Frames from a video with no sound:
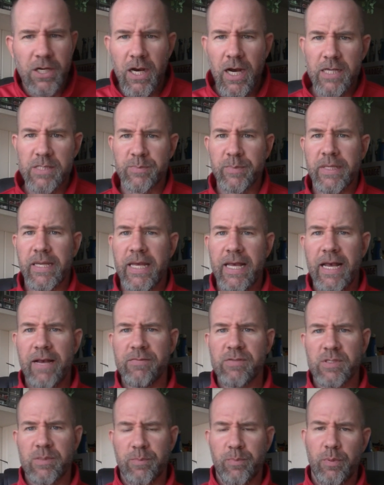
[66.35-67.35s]
caused me to
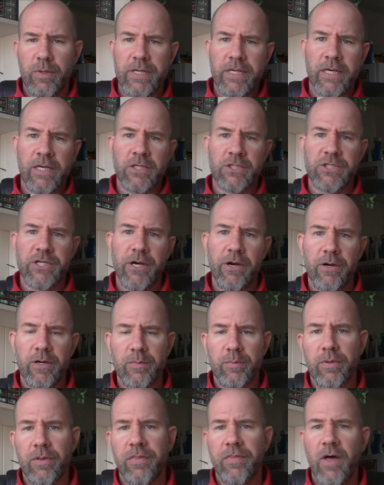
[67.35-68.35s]
have some pretty
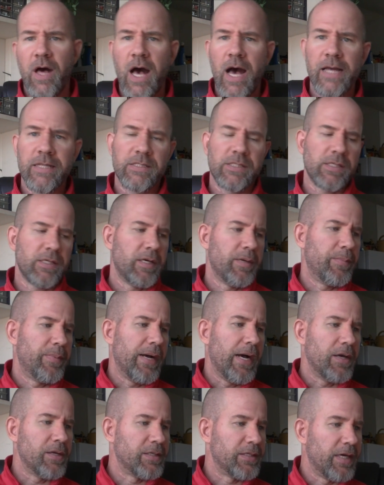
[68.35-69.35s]
uncharitable thoughts
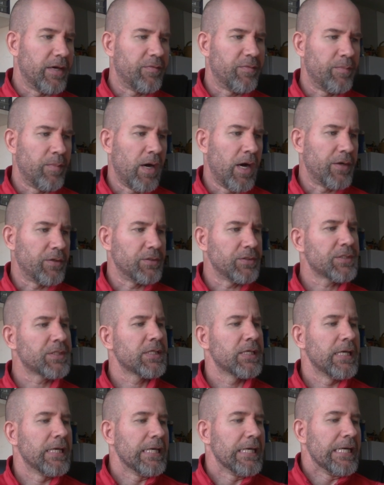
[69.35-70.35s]
about Def
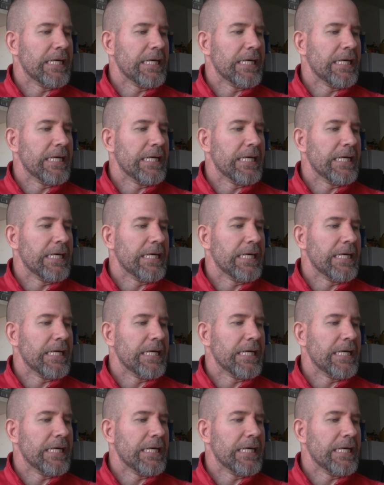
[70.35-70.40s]
Models